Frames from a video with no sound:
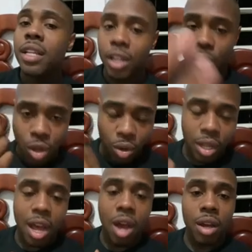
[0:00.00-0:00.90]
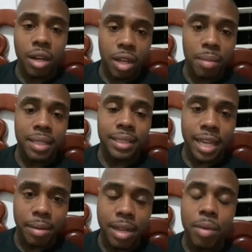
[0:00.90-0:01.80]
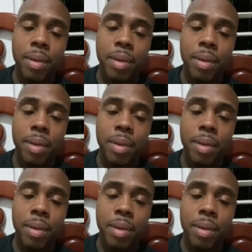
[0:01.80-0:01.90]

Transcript: Yeah, you're gonna call her to come that same day.